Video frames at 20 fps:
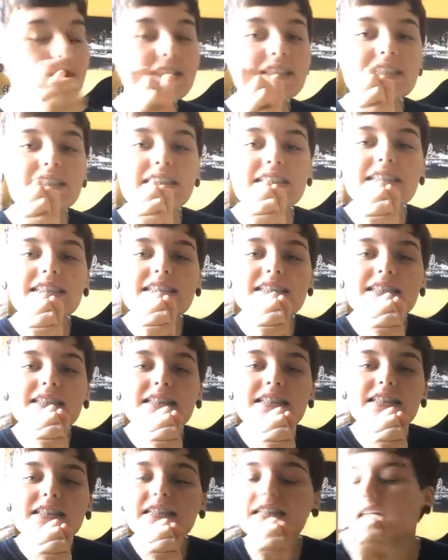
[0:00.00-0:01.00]

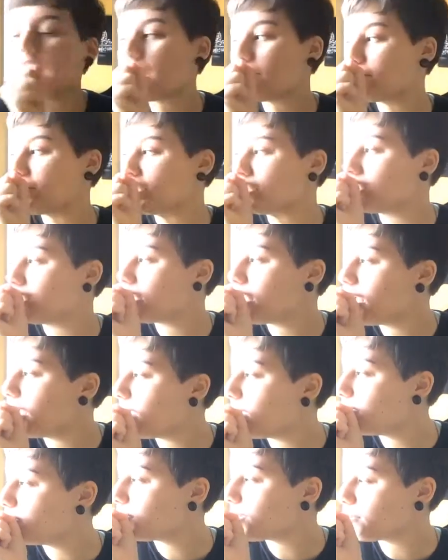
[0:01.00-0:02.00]
I'm in
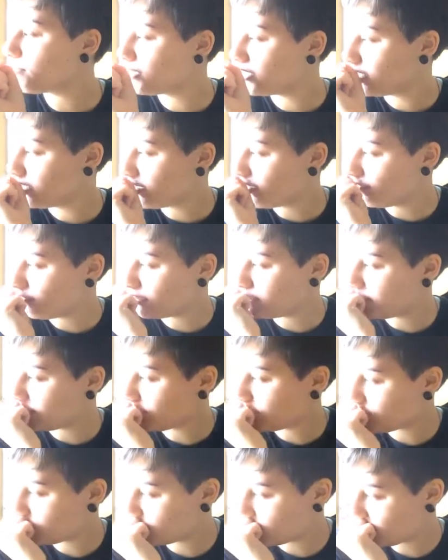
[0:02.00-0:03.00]
love with
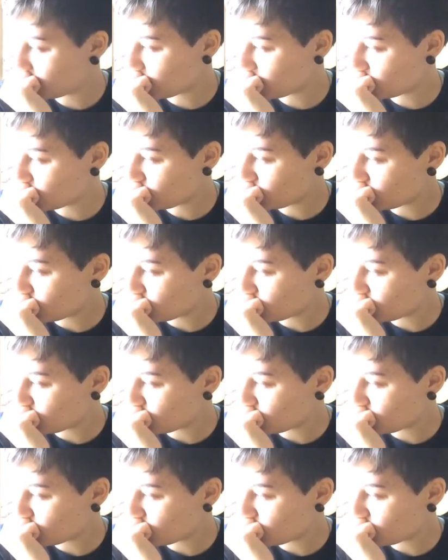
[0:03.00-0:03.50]
this show.